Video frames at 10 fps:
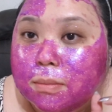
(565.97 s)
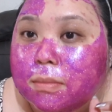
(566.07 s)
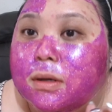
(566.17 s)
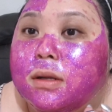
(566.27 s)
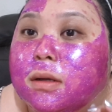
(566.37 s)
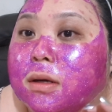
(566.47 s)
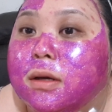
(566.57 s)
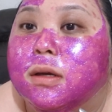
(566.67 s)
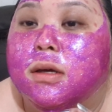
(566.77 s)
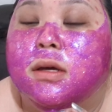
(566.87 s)
But
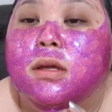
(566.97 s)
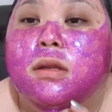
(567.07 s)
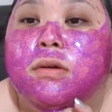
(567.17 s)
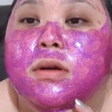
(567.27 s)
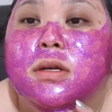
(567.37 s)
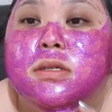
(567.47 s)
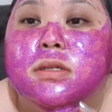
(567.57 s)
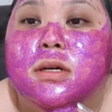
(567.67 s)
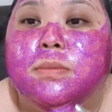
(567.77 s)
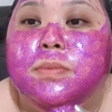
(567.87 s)
I can already
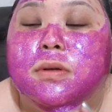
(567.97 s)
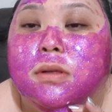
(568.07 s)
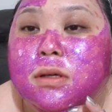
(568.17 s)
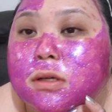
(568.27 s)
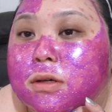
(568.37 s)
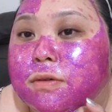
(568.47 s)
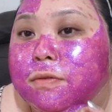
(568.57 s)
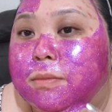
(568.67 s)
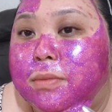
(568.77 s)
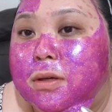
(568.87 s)
start peeling off
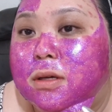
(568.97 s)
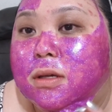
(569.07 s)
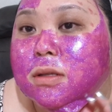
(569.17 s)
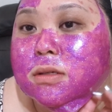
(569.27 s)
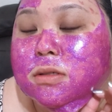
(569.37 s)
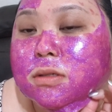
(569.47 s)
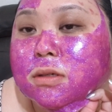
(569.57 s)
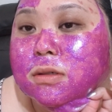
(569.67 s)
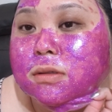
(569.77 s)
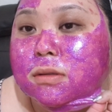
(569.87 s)
a bit,
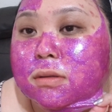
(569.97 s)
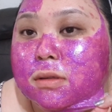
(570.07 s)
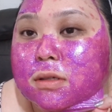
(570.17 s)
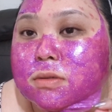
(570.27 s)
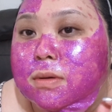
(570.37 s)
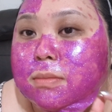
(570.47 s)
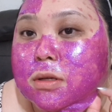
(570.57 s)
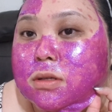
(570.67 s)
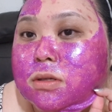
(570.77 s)
so that's what I'm gonna